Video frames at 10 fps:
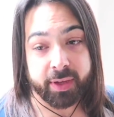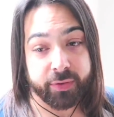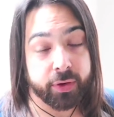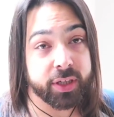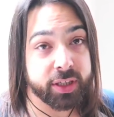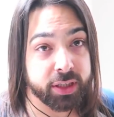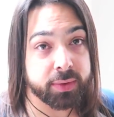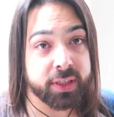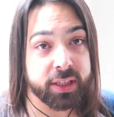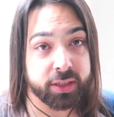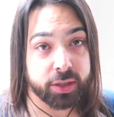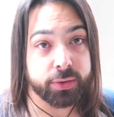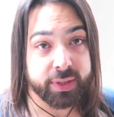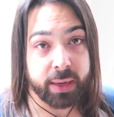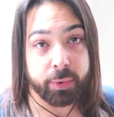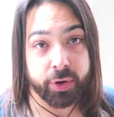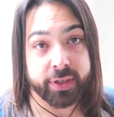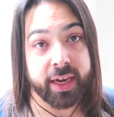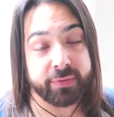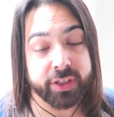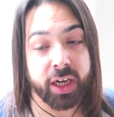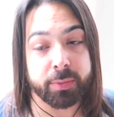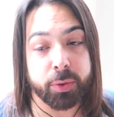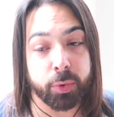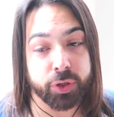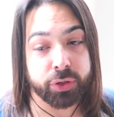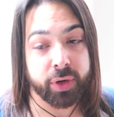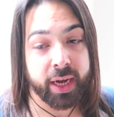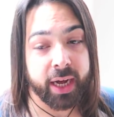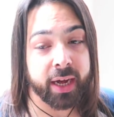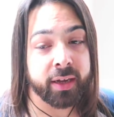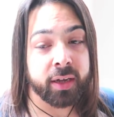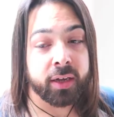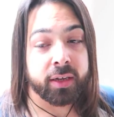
if you continuously use that product every time you wash your hair,